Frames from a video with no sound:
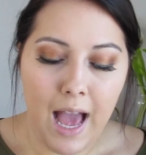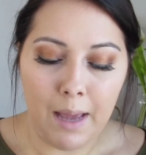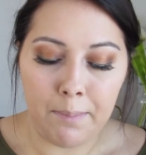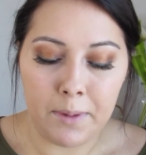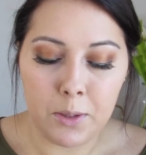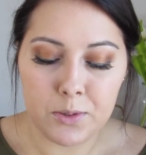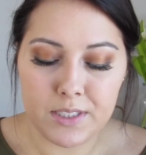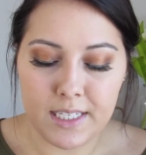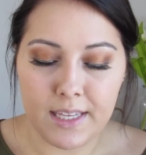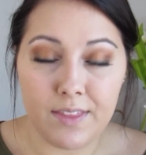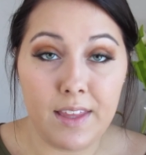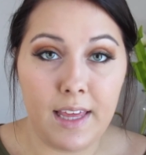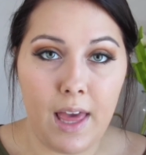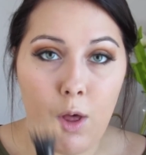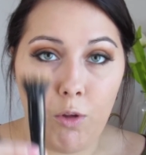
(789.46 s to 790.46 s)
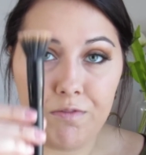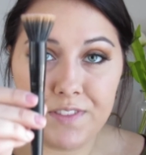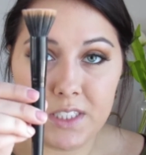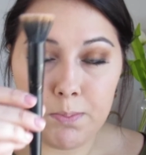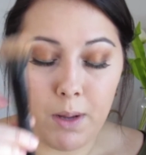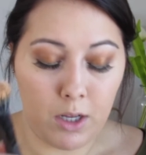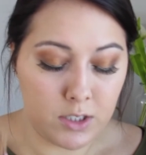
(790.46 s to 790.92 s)
I'm using the e.l.f.
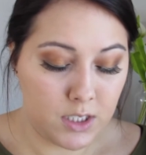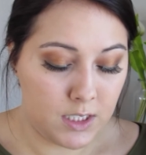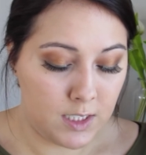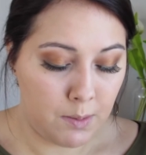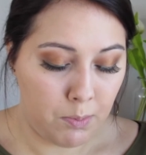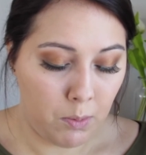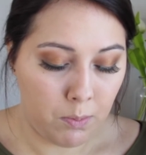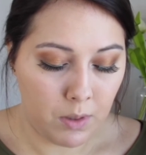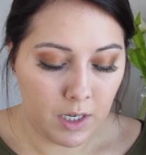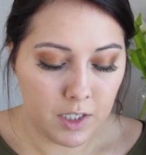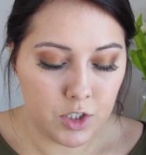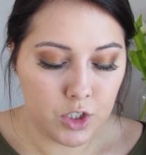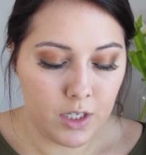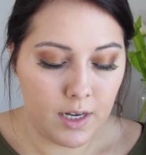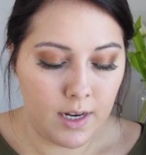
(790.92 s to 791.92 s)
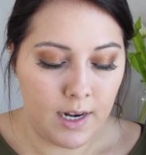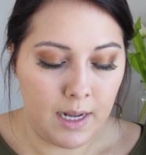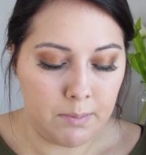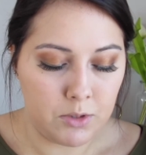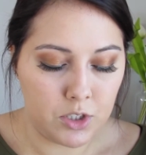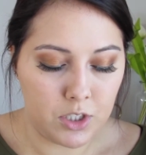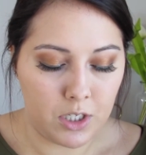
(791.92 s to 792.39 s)
small stipple brush, and
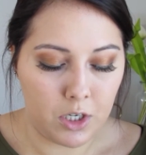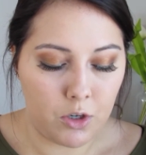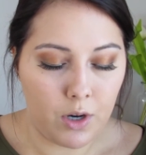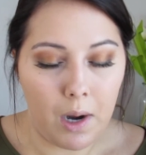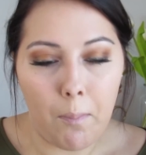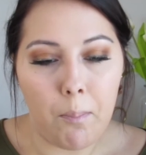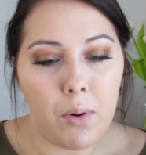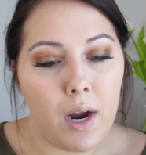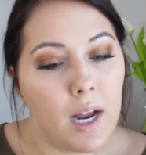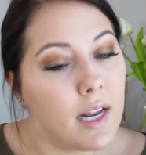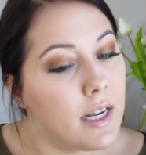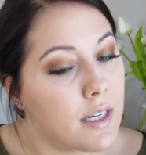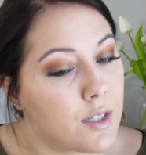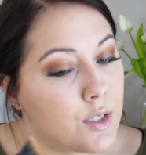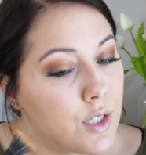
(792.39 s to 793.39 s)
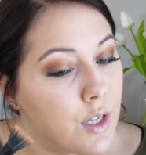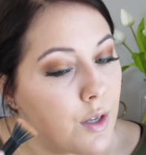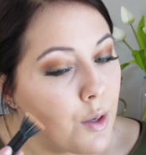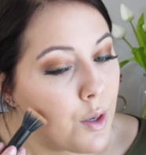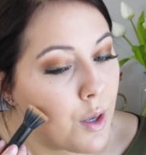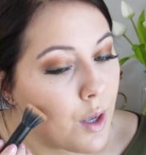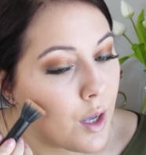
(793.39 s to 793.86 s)
I'm just going to grab product
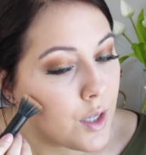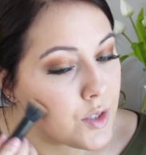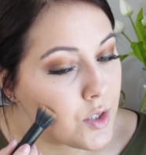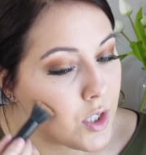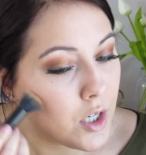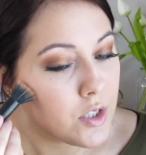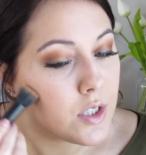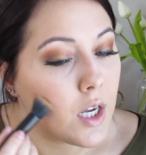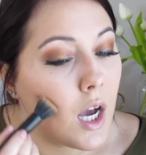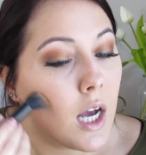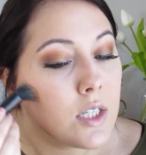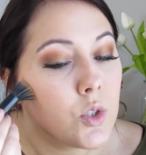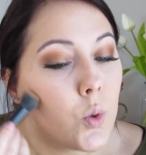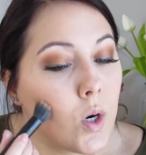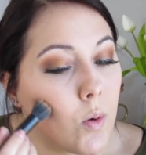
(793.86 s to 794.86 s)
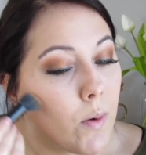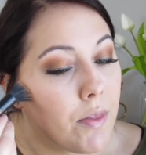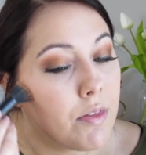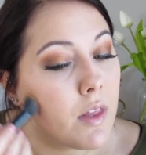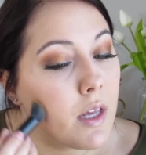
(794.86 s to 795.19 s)
and start to contour with